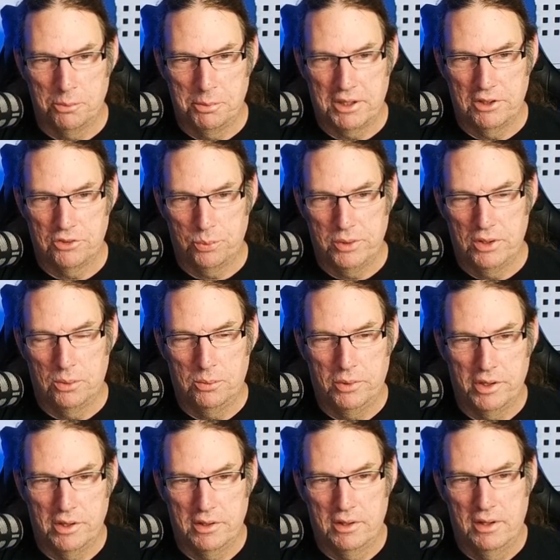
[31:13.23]
because we don't
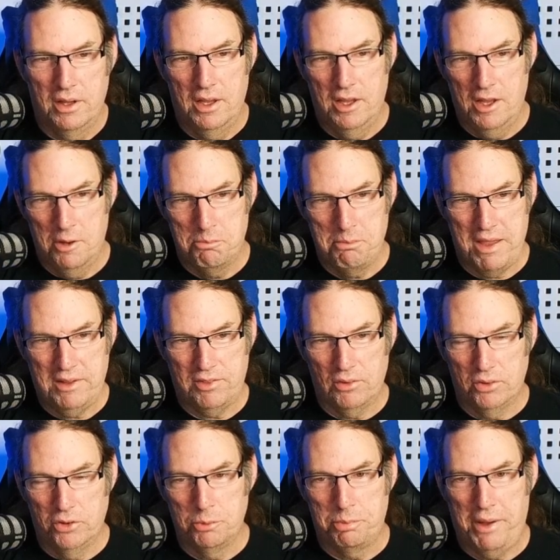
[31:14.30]
want to make the
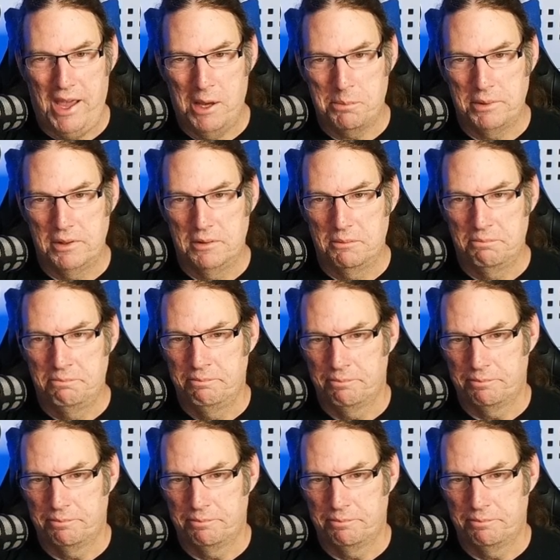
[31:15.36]
loop happen